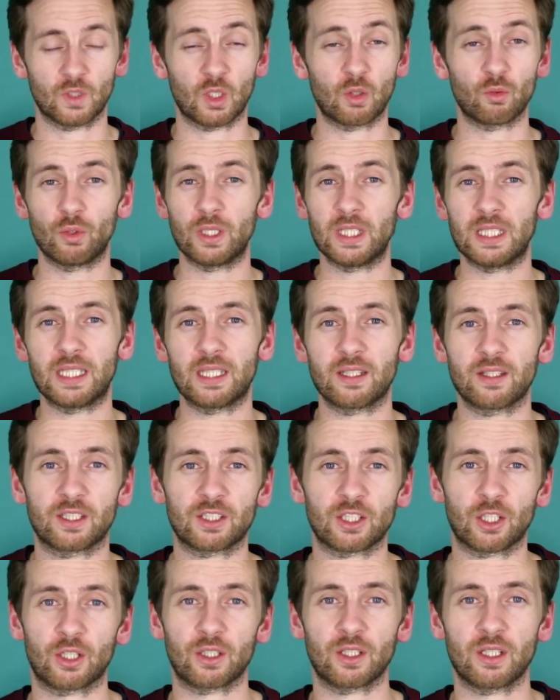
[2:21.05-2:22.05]
Really at the
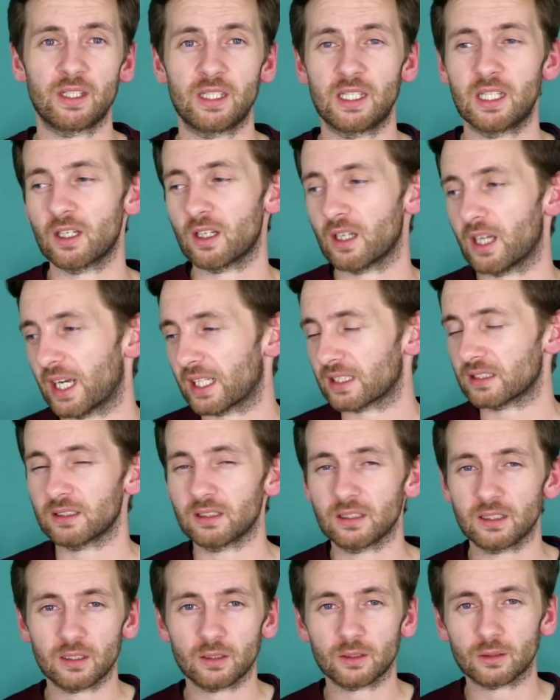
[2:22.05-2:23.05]
turn of the year I had
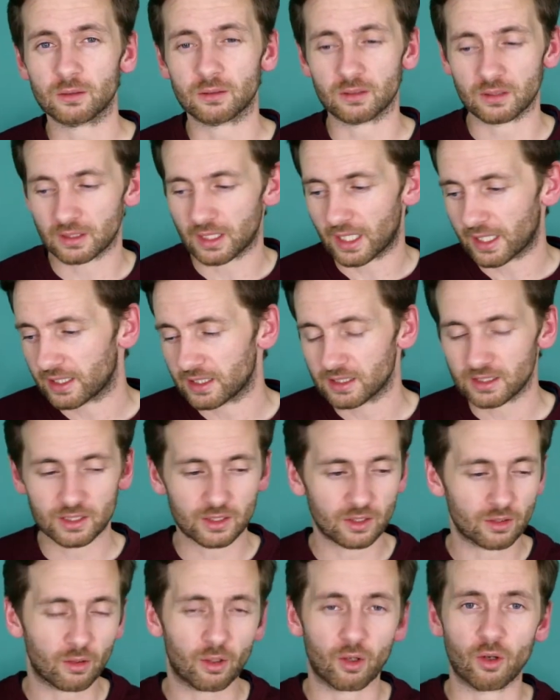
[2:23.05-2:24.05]
little
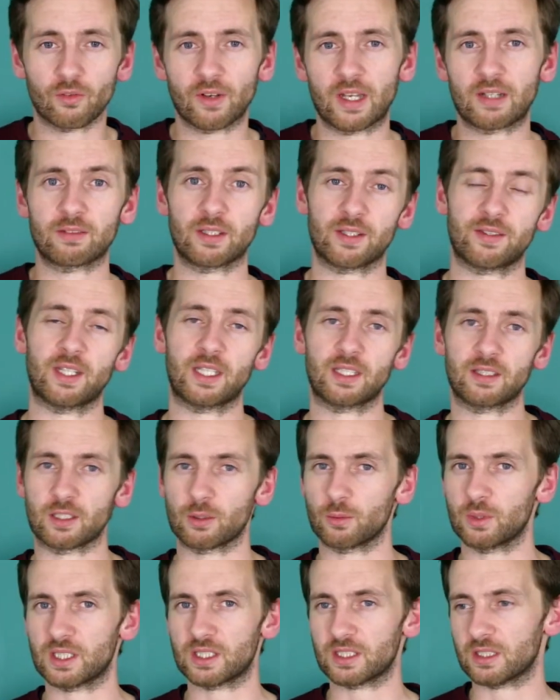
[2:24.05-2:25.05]
nuggets of everything.
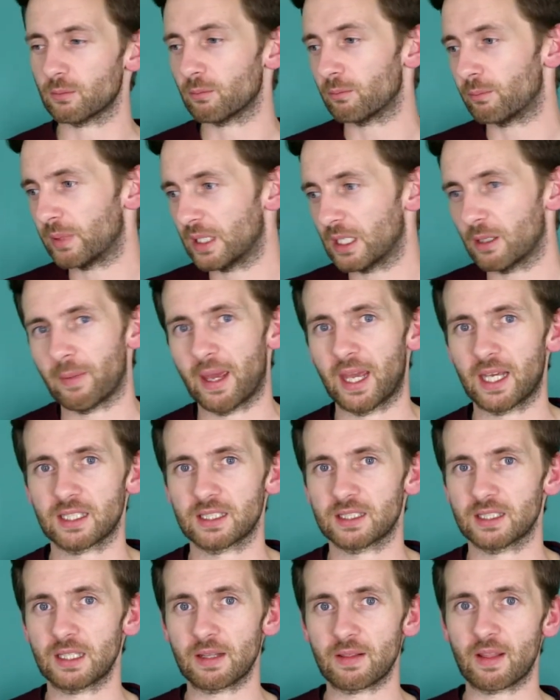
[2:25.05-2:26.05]
There was some
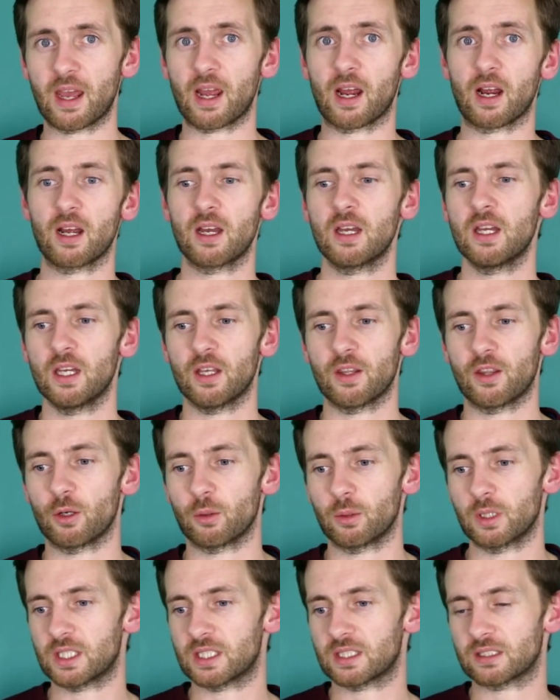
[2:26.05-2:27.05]
BMX in there, there
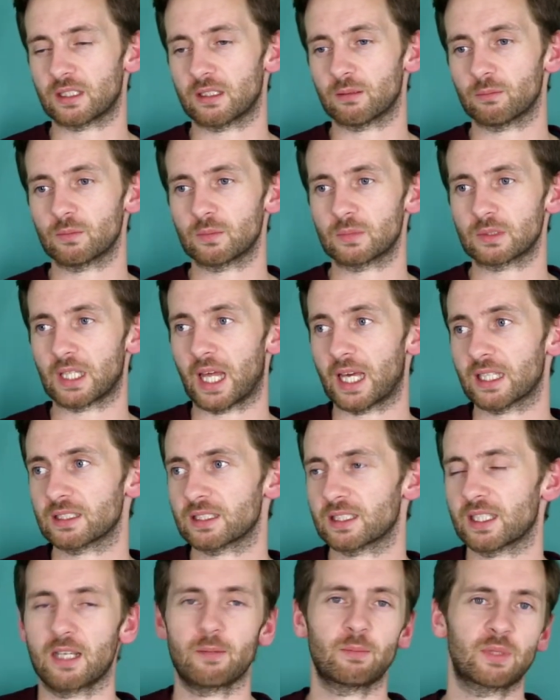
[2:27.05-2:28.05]
was some
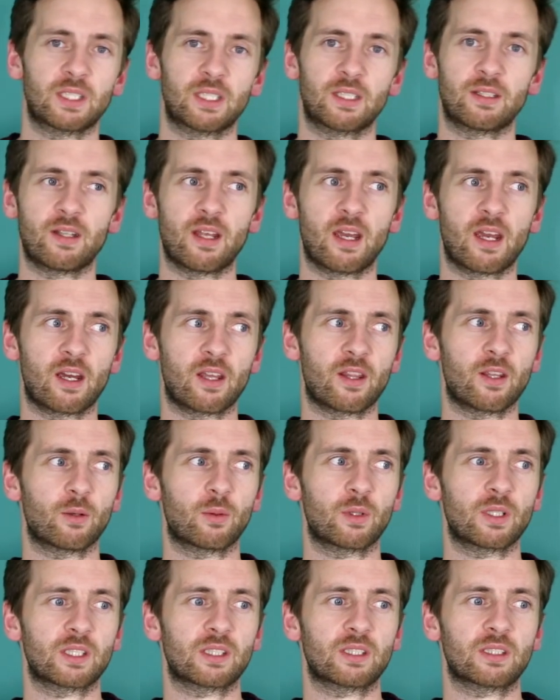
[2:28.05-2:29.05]
landscapes in there, there
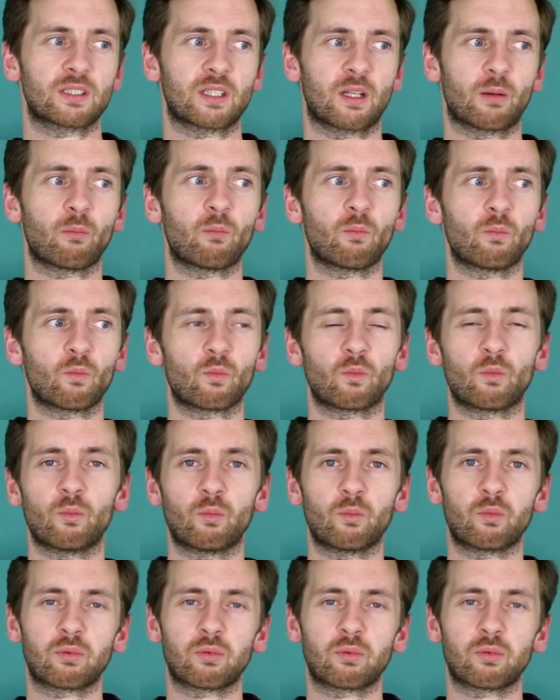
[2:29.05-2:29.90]
was some